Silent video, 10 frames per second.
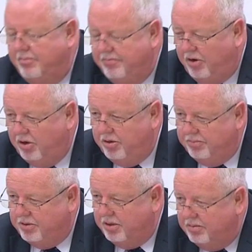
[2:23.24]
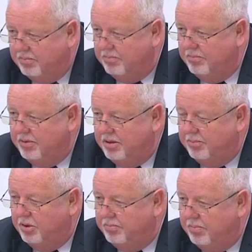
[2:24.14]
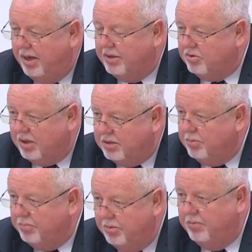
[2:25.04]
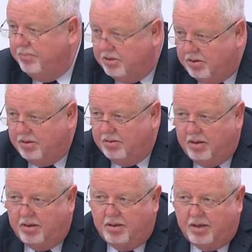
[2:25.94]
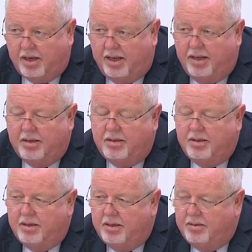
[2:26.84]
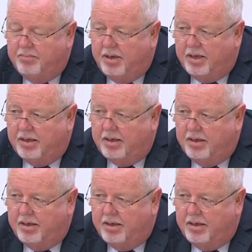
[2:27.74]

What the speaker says: volumes in the other transport movements are clear, but